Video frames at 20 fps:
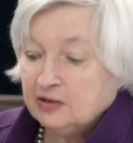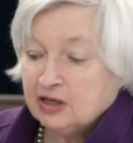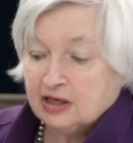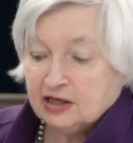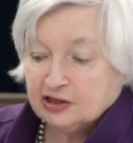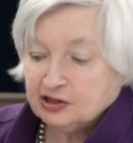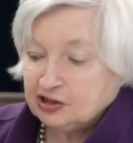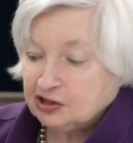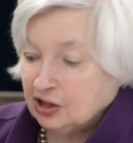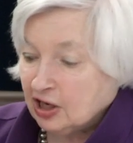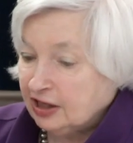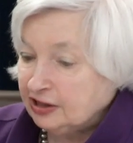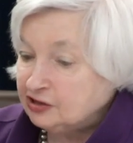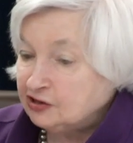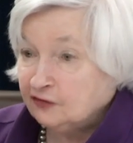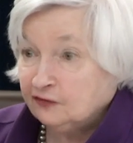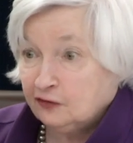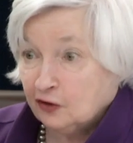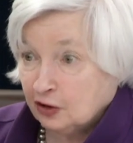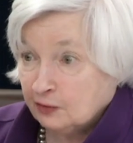size
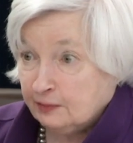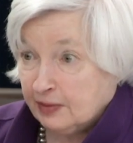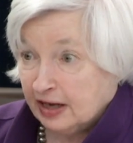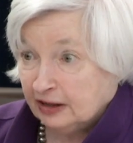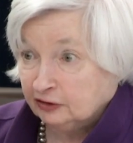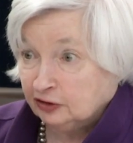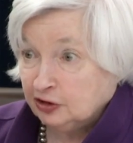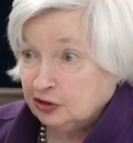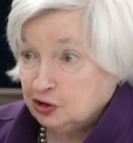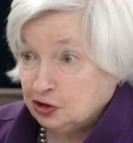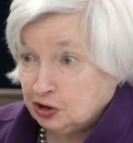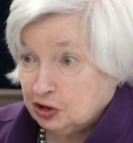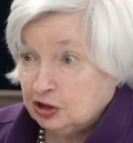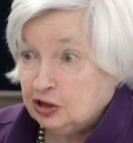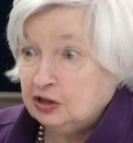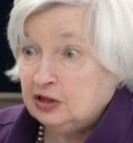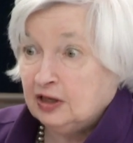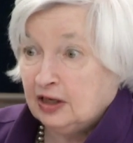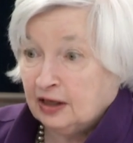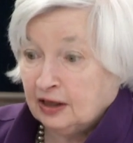of our balance
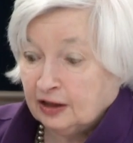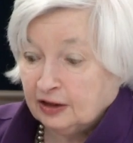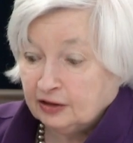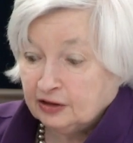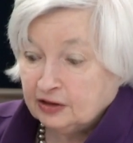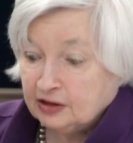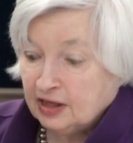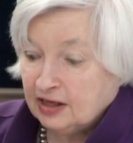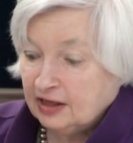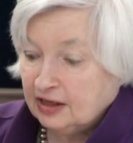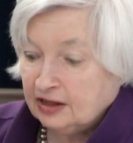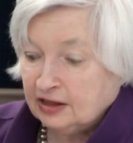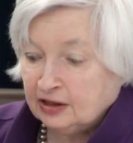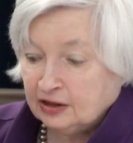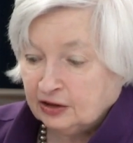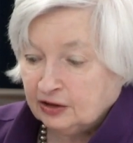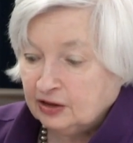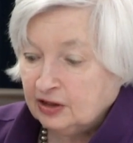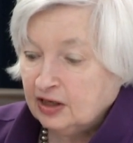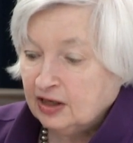sheet and
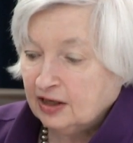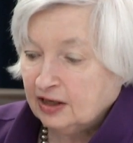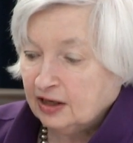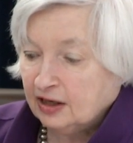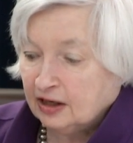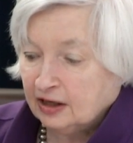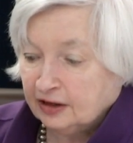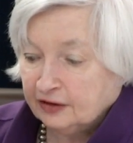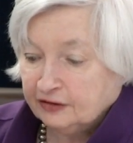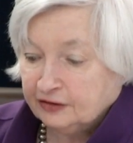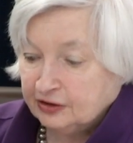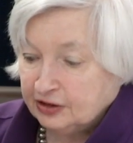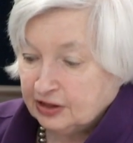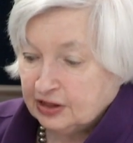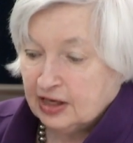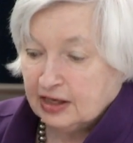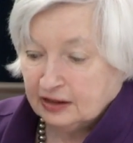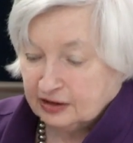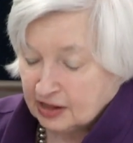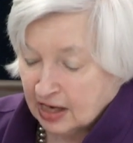in
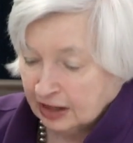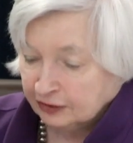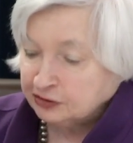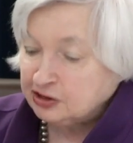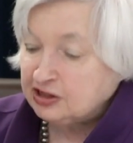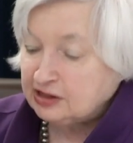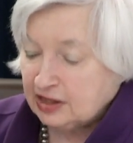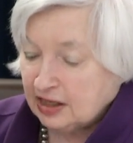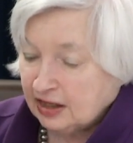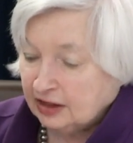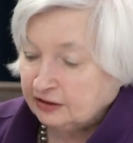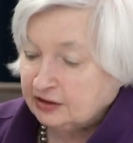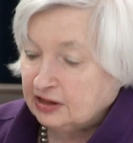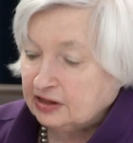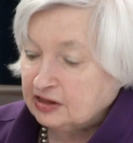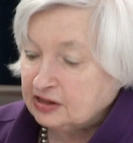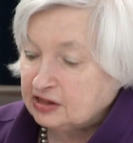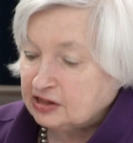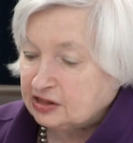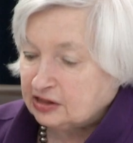the
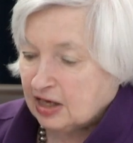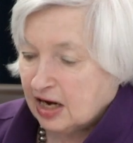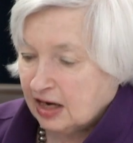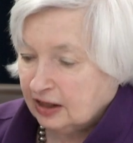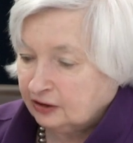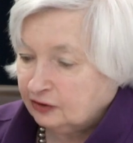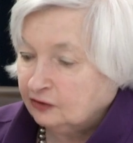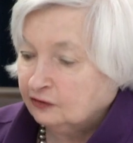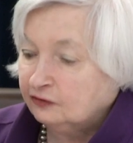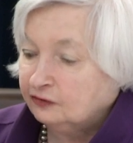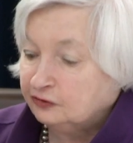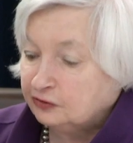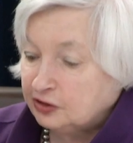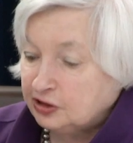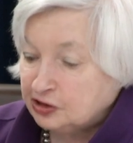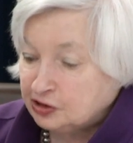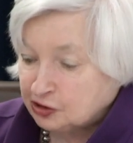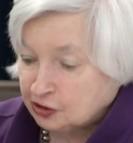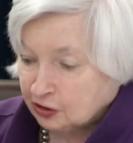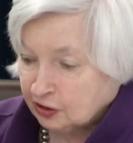outstanding stock of
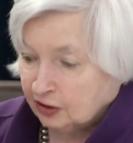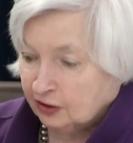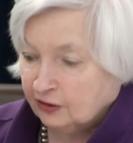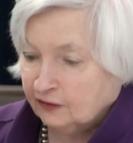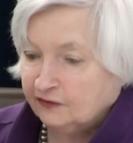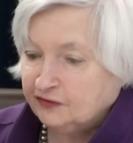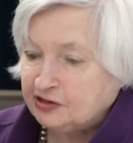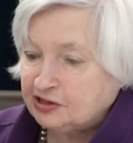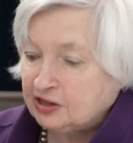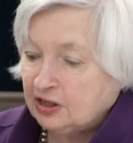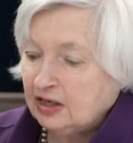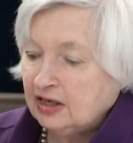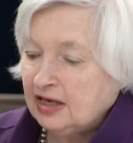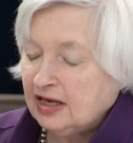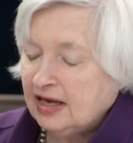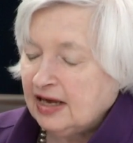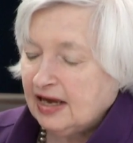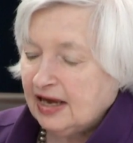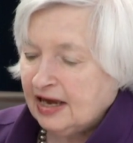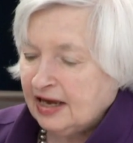reserves,
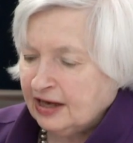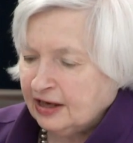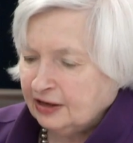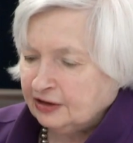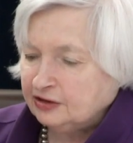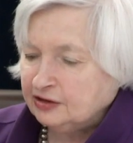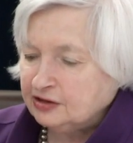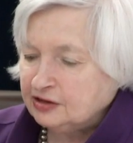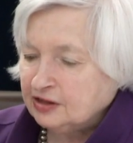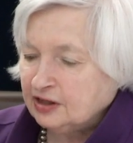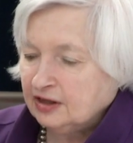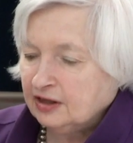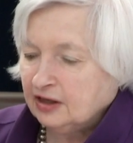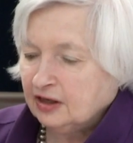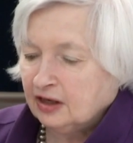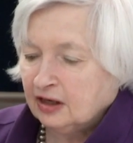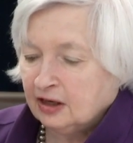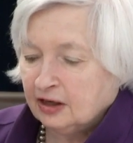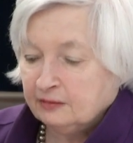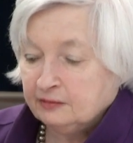and
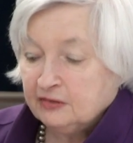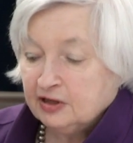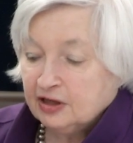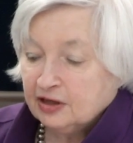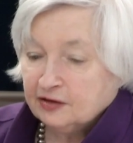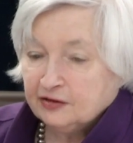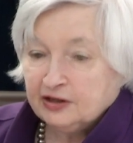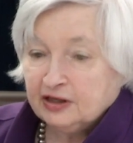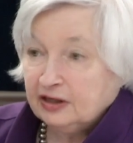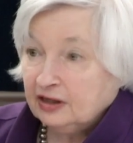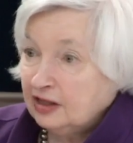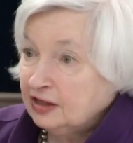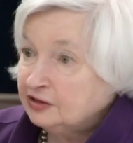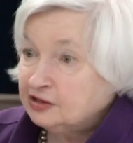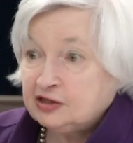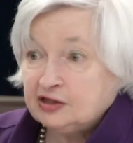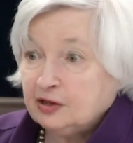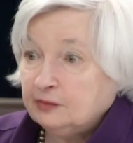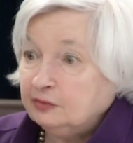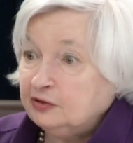that it's
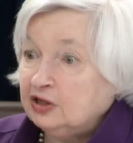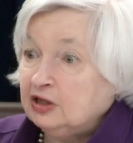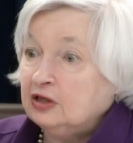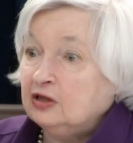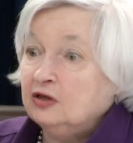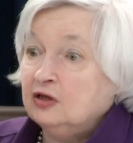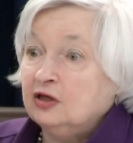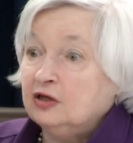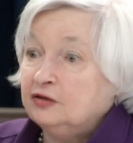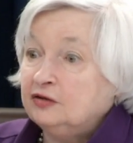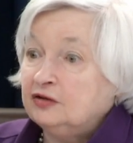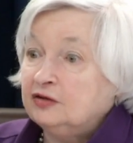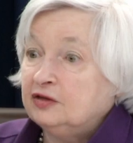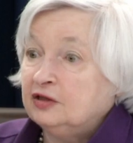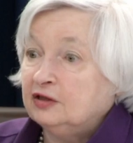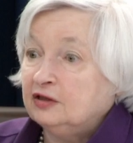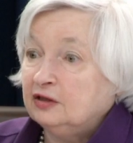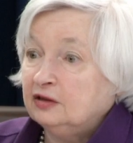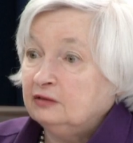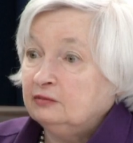something that
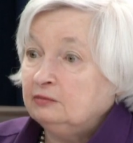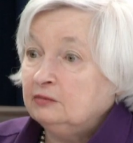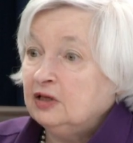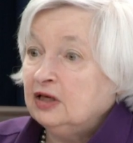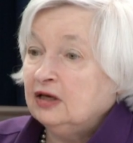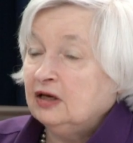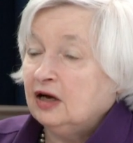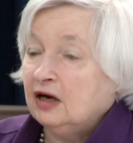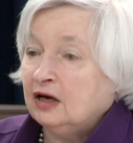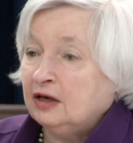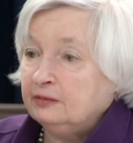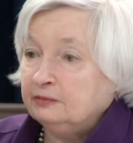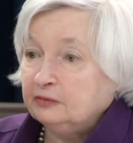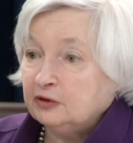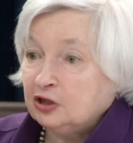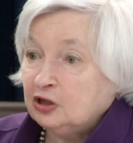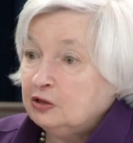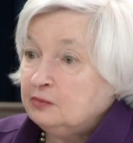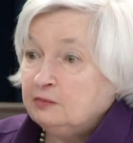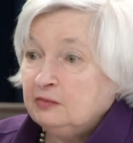the
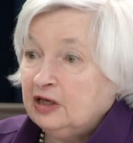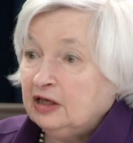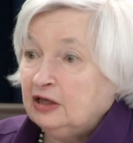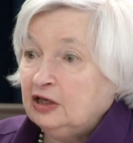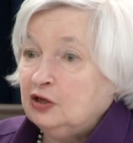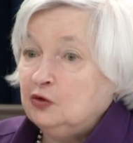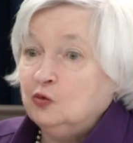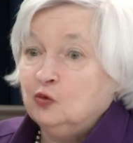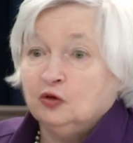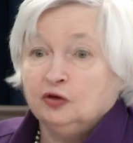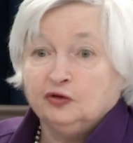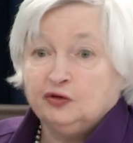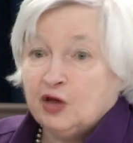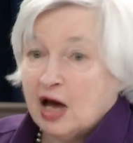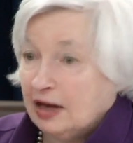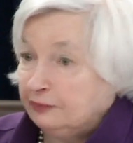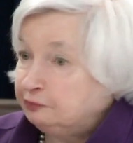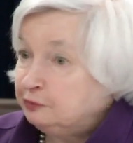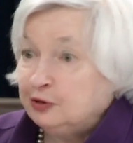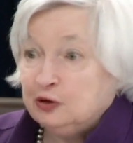committee will
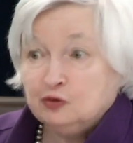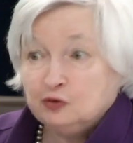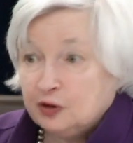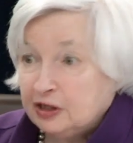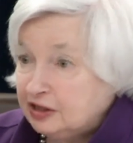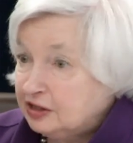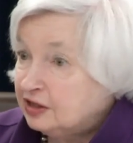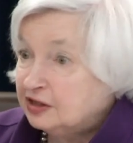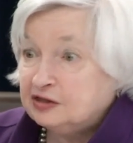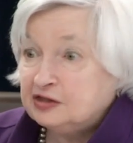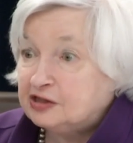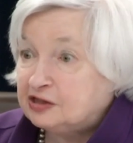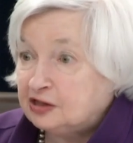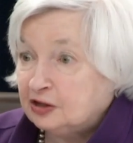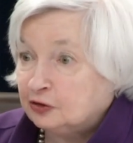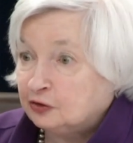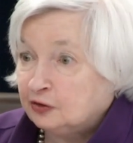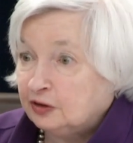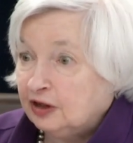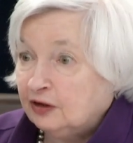not be
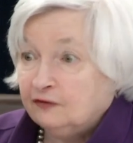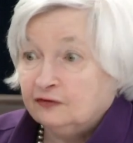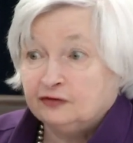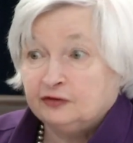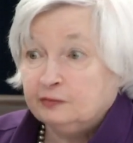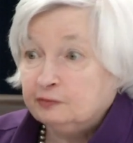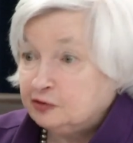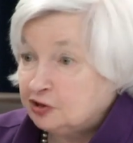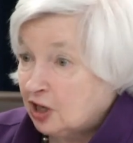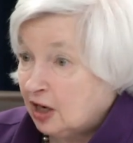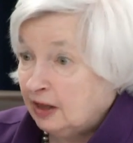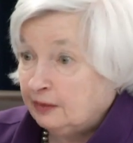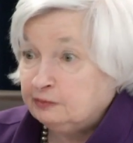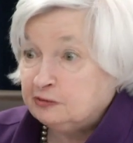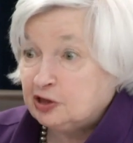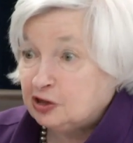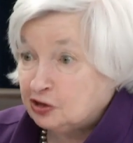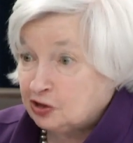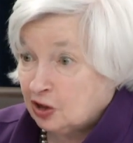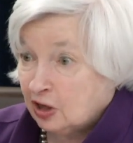reconsidering from time
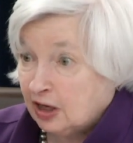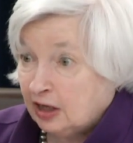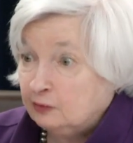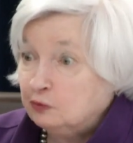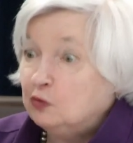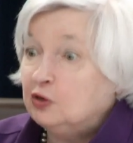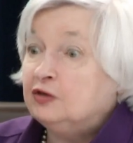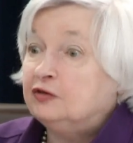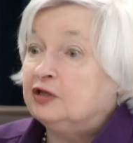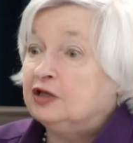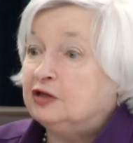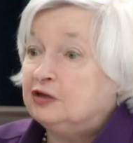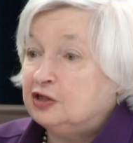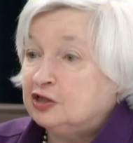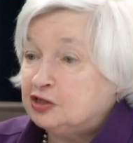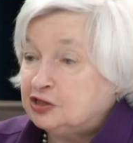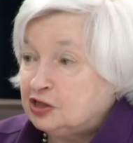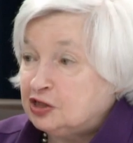to time. We think this